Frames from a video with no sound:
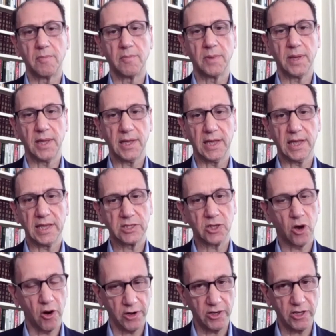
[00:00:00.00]
It's
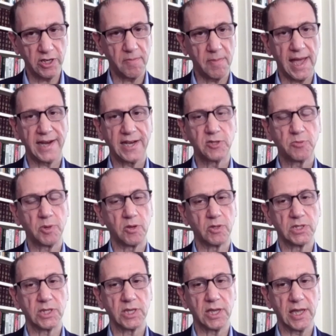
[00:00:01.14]
harder to manage
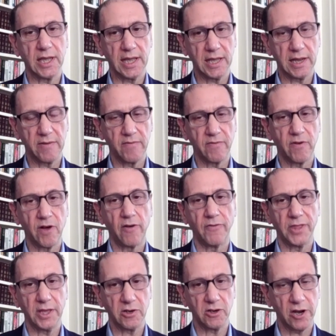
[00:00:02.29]
because it can involve
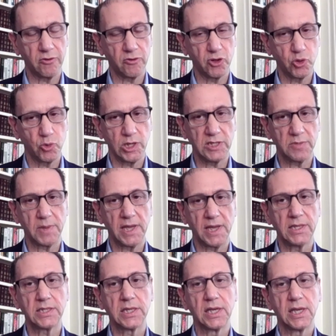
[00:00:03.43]
the entire joint
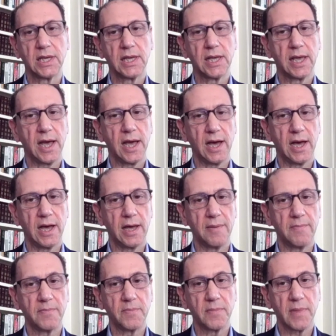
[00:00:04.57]
space.
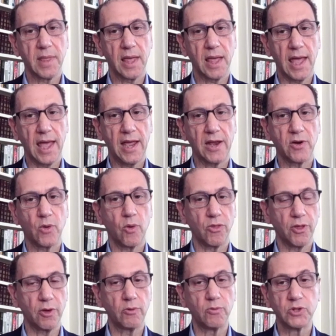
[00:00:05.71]
And
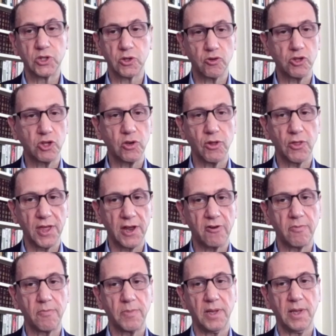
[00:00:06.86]
although surgical
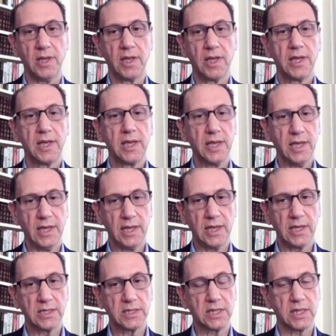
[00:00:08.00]
therapy
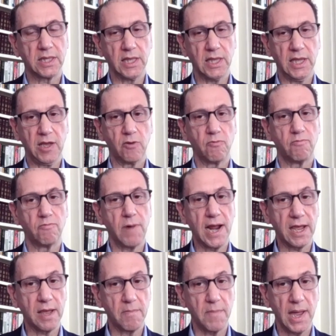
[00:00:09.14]
is the
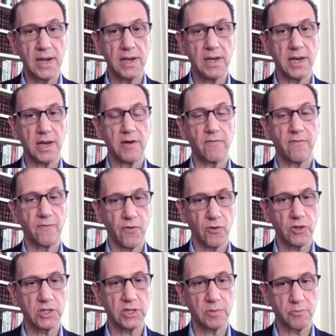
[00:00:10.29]
recommended
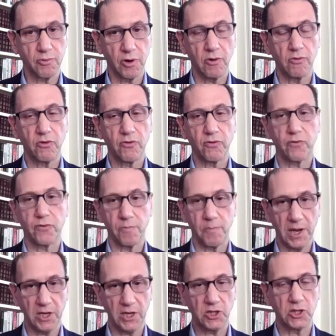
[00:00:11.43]
first approach for
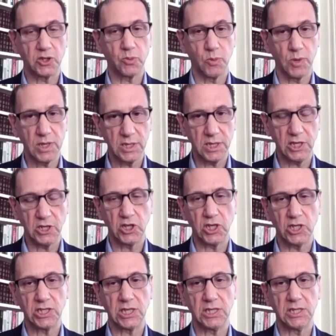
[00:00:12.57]
patients with
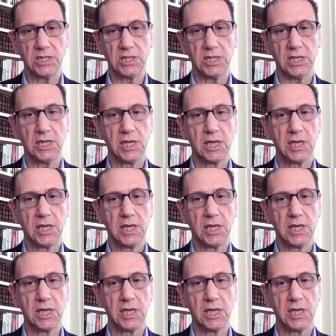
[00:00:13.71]
TGCT,